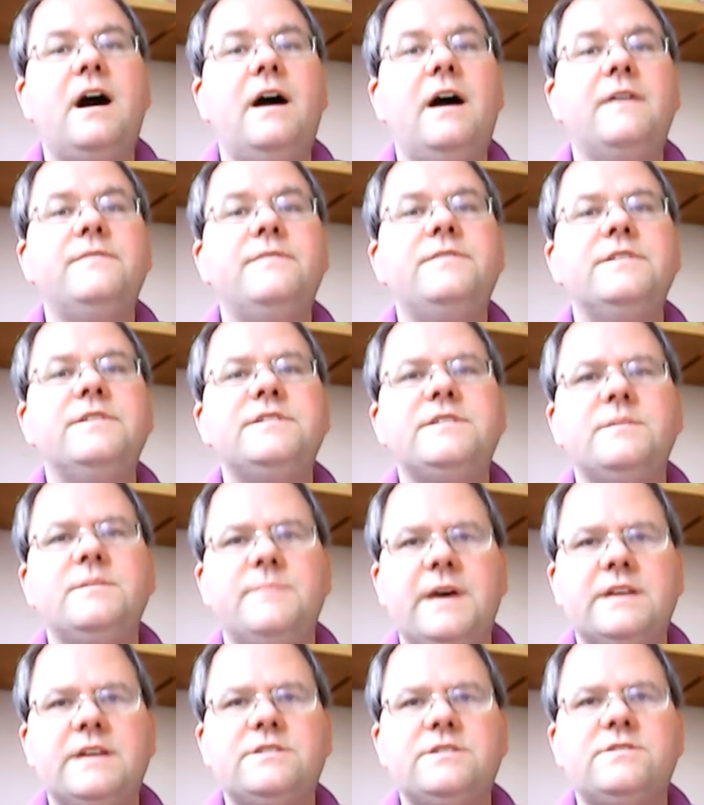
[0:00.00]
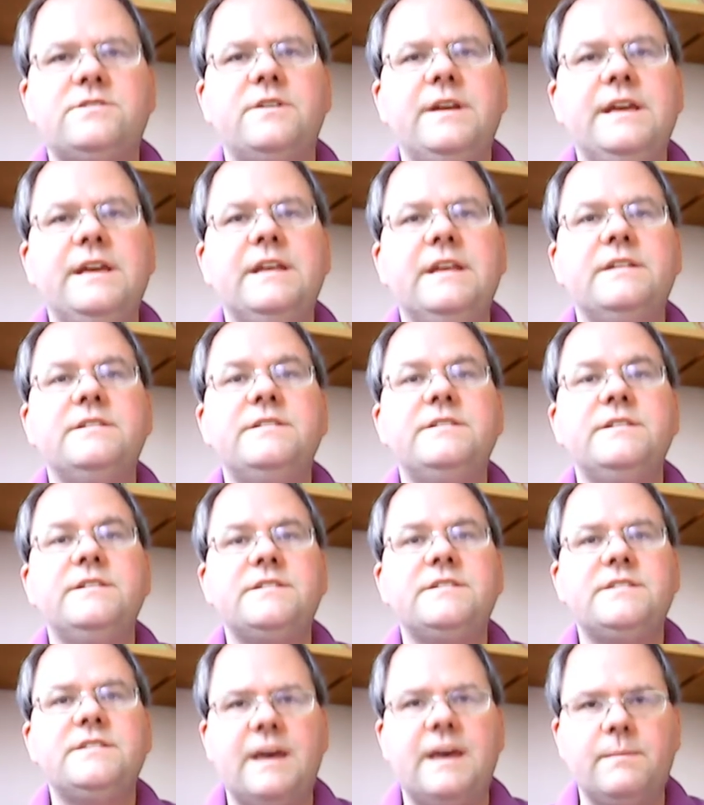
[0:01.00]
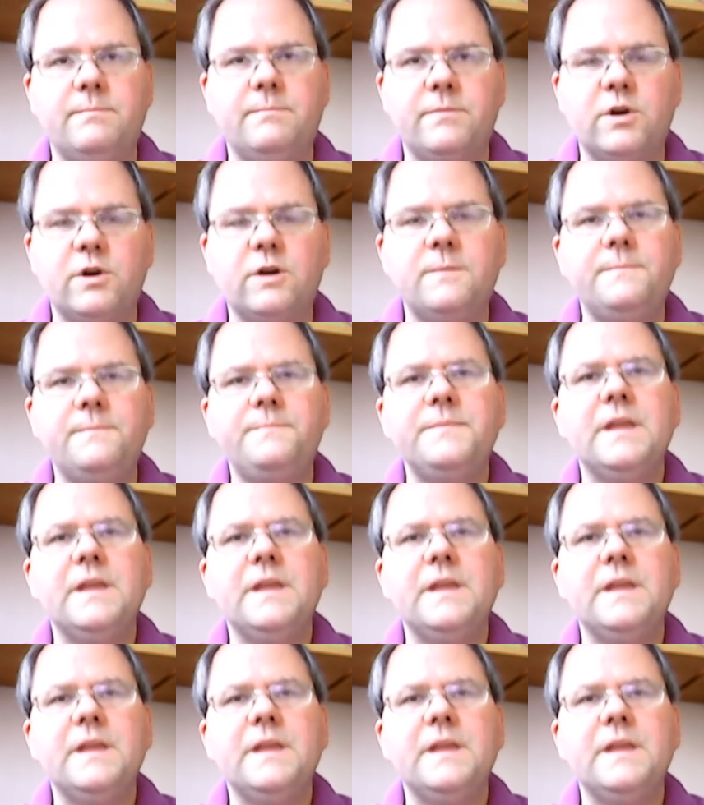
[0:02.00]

of the semester in December.